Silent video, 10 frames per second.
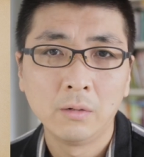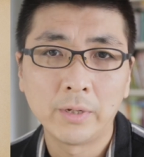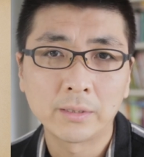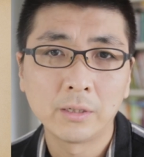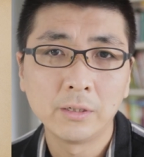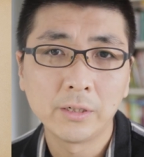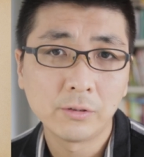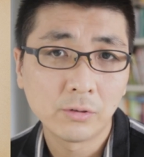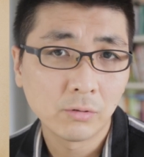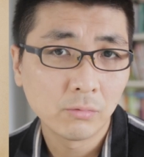Western
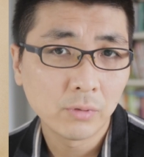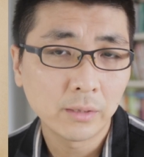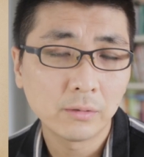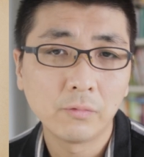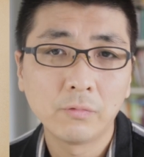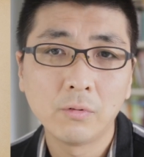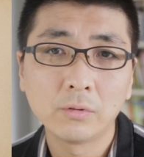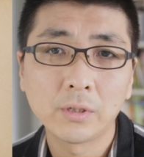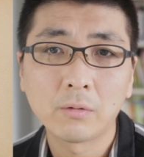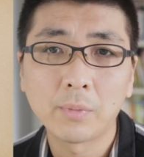Digital Red
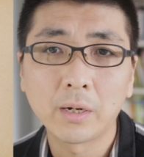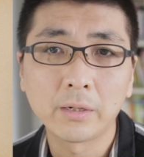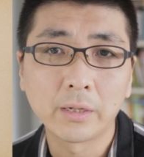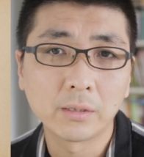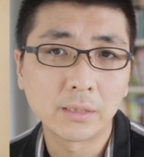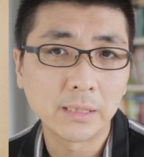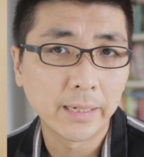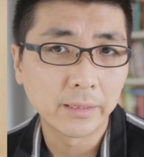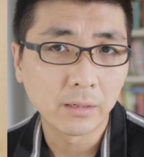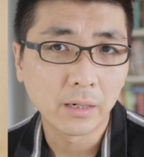4TB and
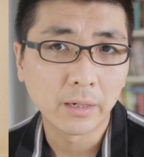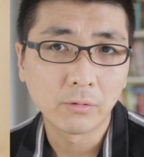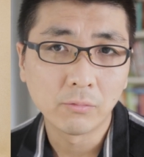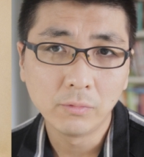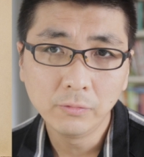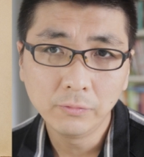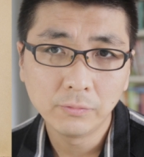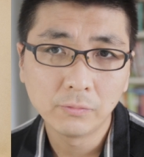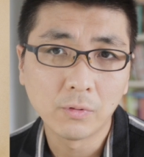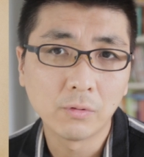Seagate
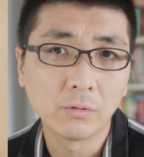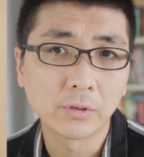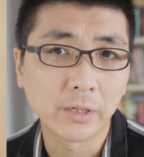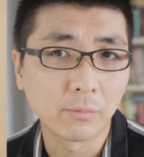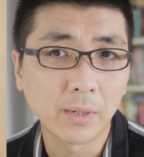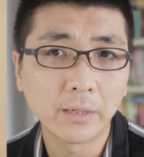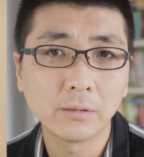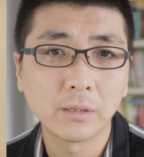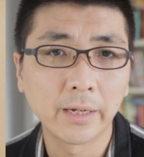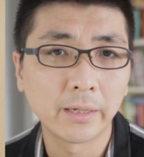IronWolf
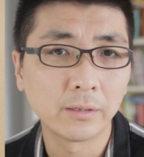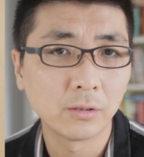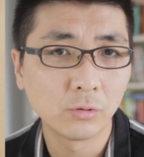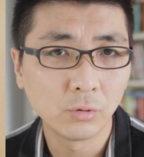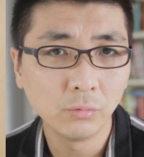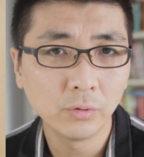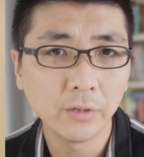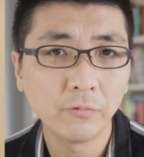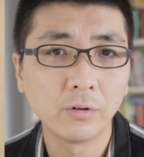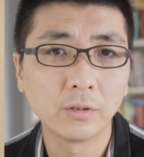4TB and two
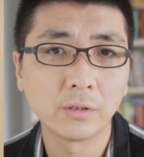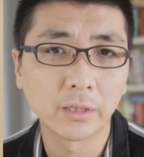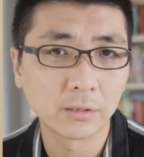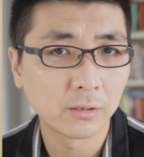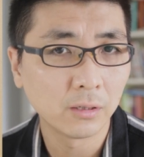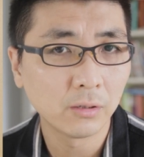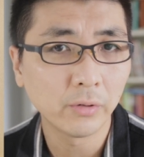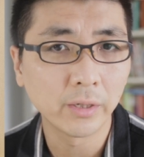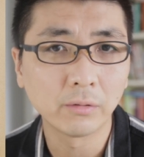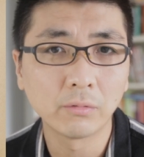different
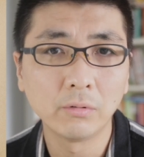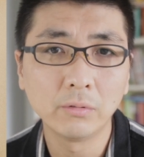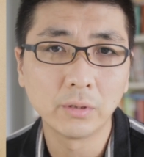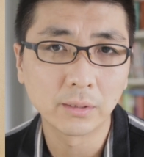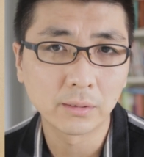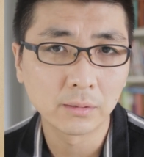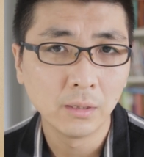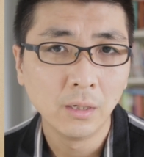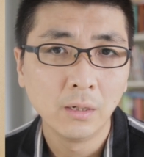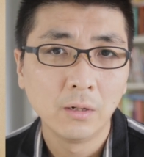external enclosures
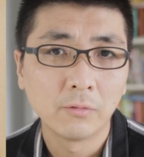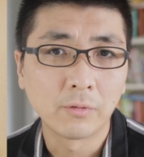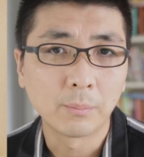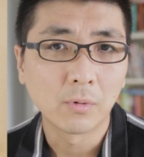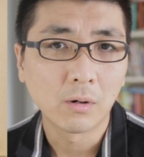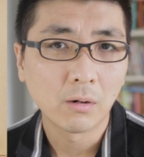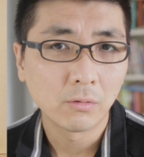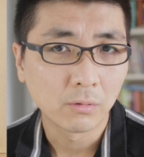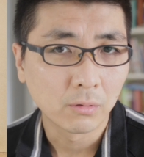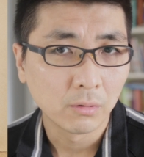from
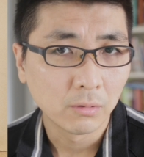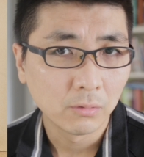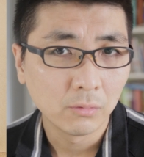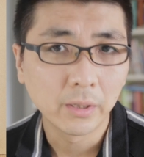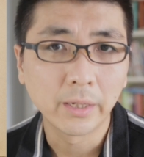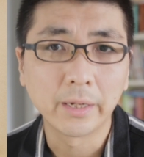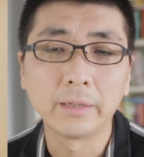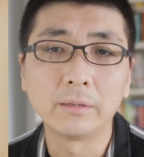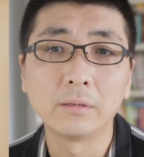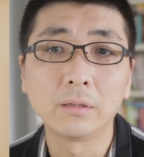ORICO
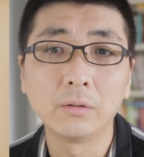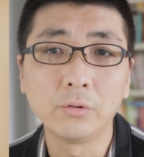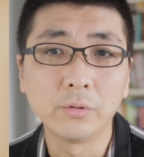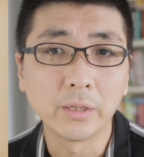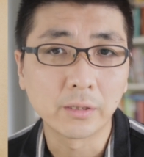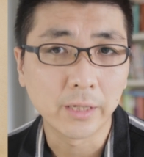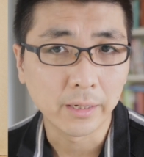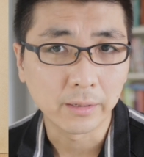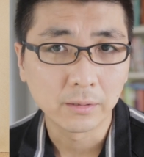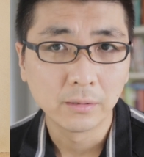and
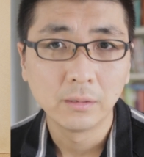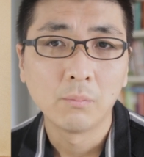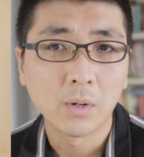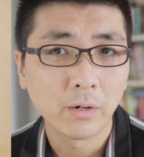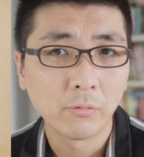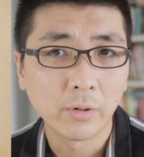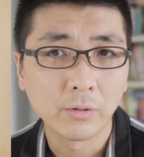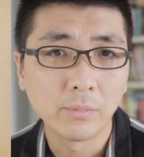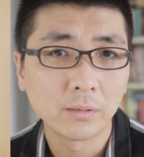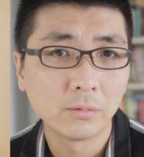Unitek. By the
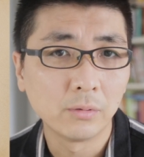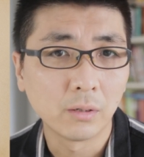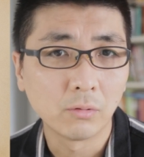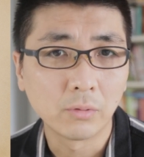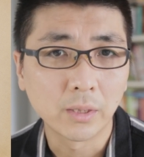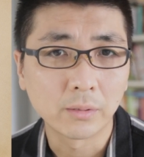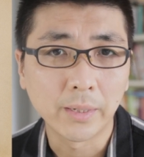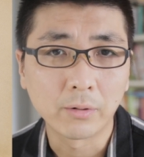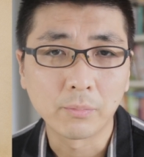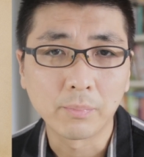way, you must know
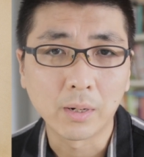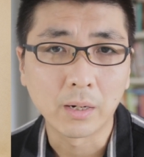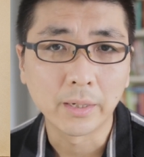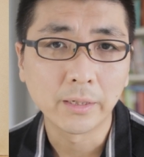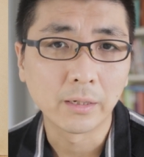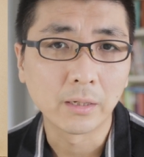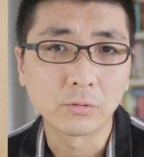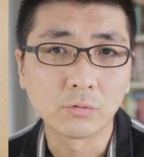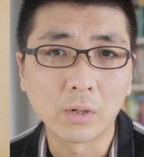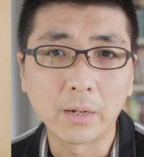Raspberry Pi
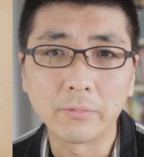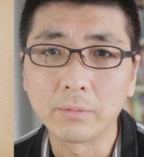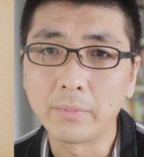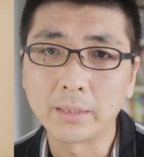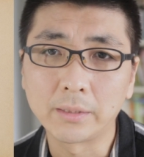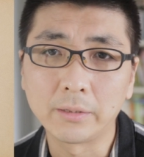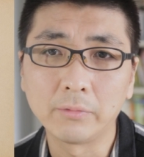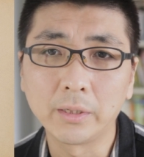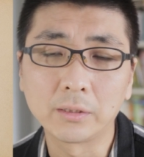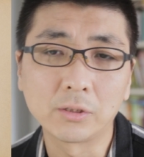cannot drive the
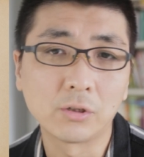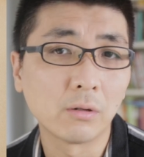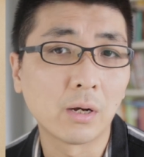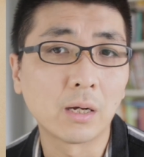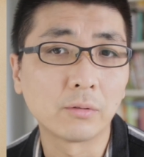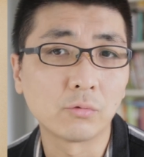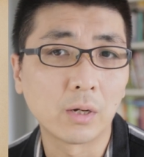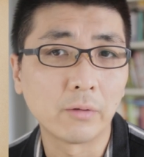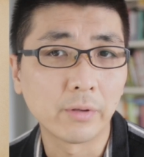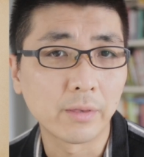massive external hard
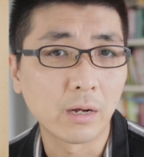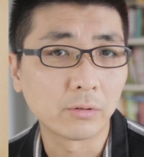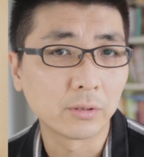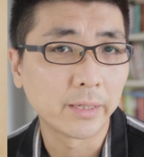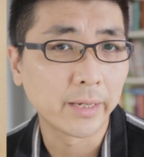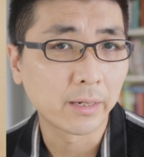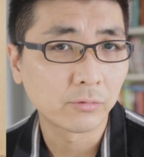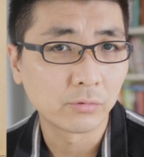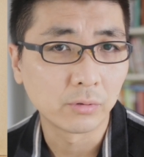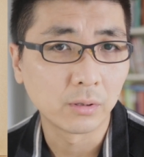drive without
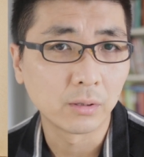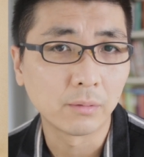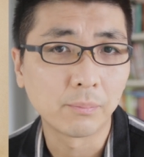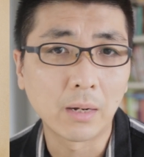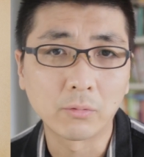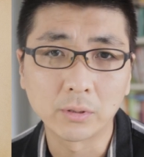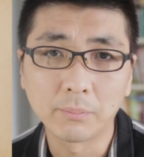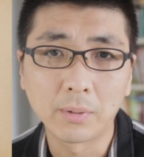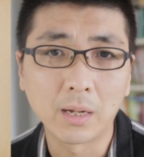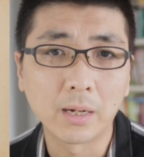extra power
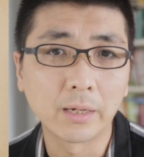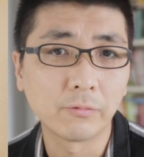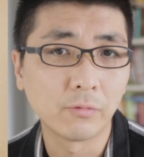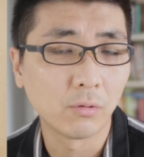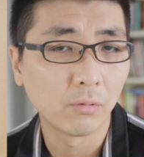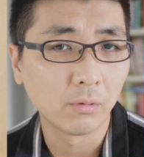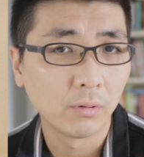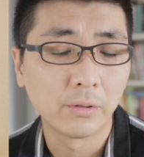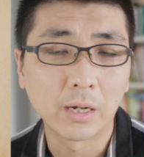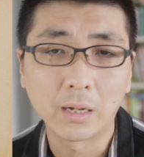supply for
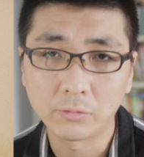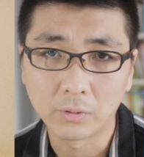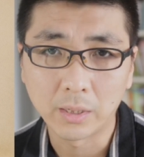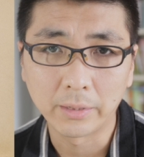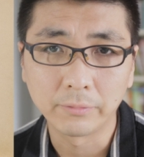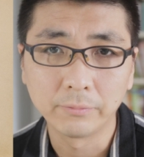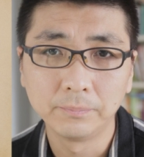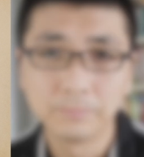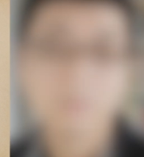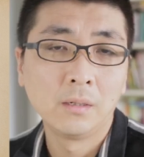the hard drive.
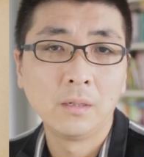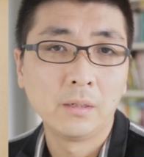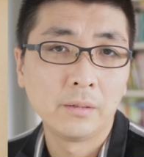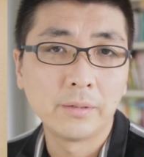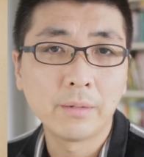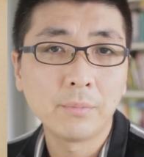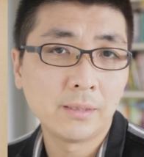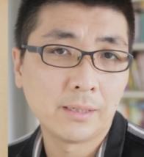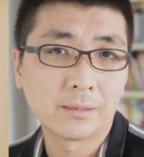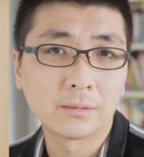Number
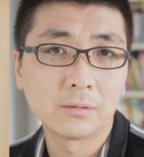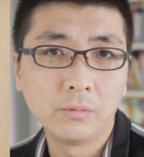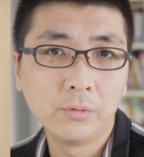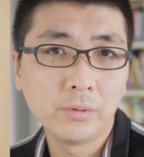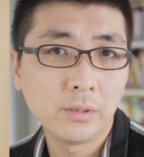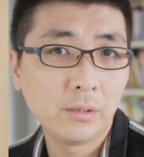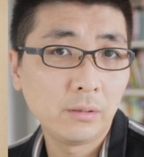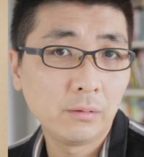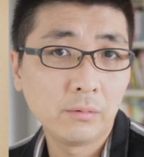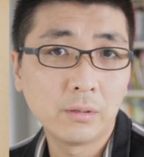6.
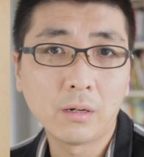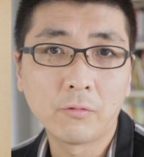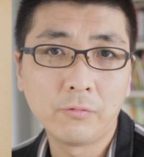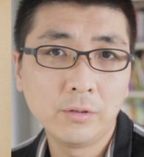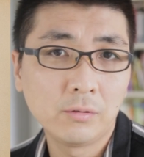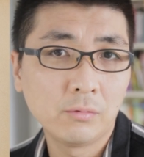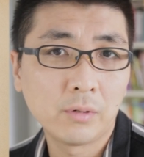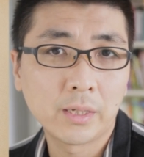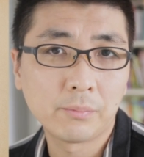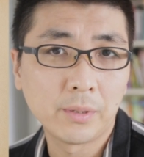Using the official
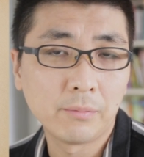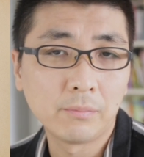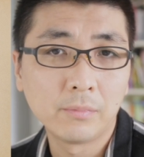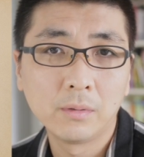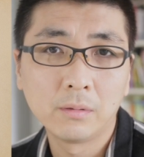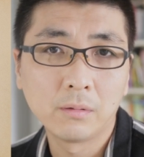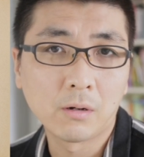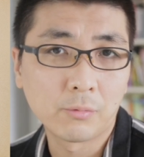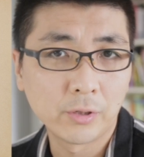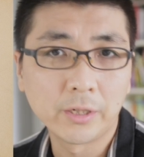Raspbian
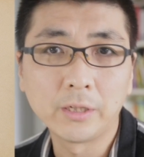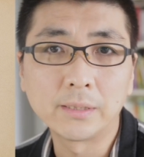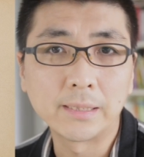operating